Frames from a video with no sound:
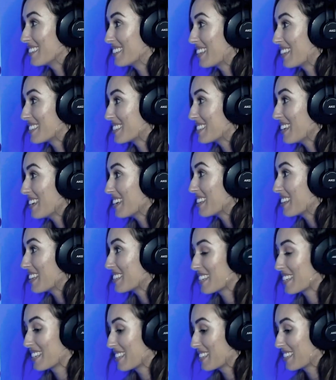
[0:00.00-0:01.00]
that's it.
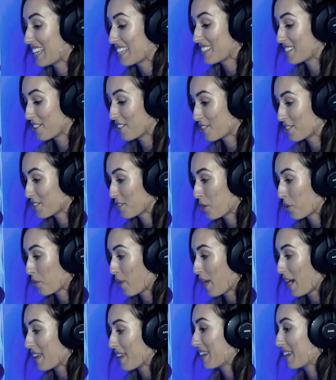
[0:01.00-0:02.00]
That's it. That you're so
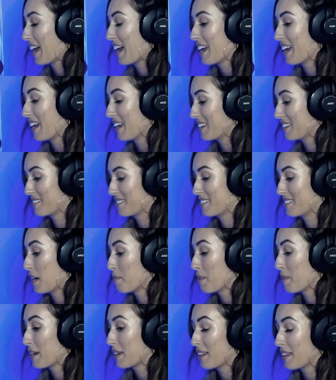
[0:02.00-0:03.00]
right. Like I
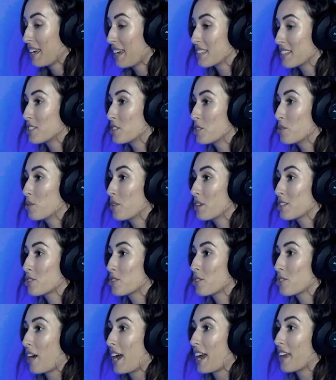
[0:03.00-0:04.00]
tell my clients, you can
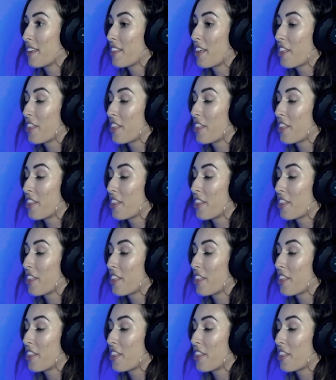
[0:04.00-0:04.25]
try the